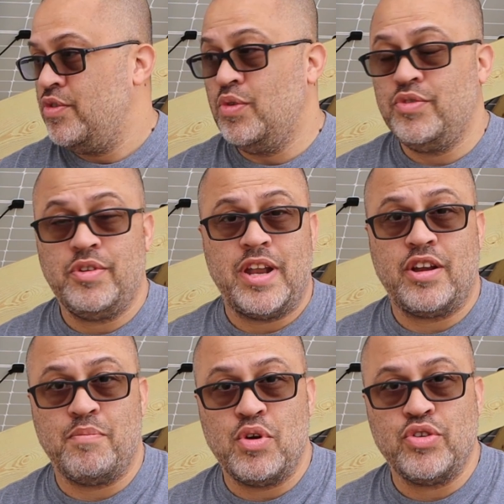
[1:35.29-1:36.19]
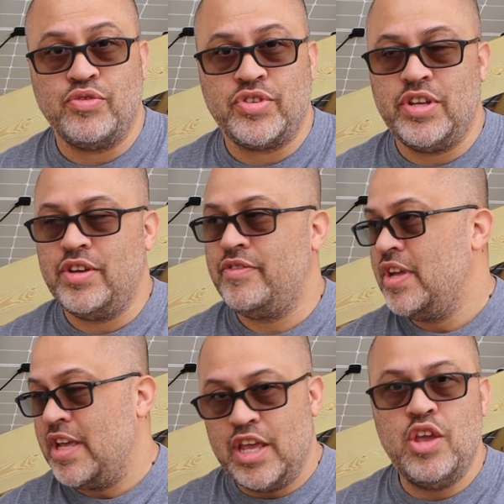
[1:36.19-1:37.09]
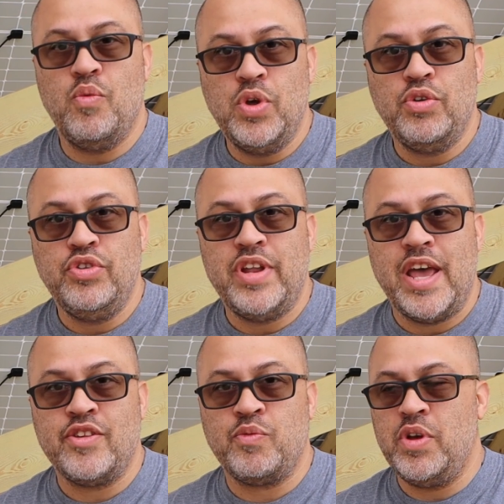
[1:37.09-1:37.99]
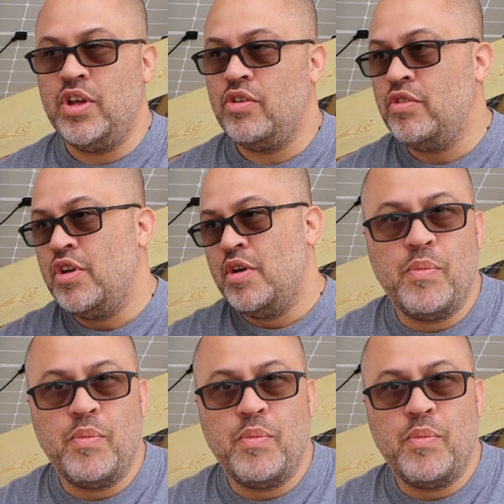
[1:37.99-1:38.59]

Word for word: doing some kind of commercial stuff, it will do that as well.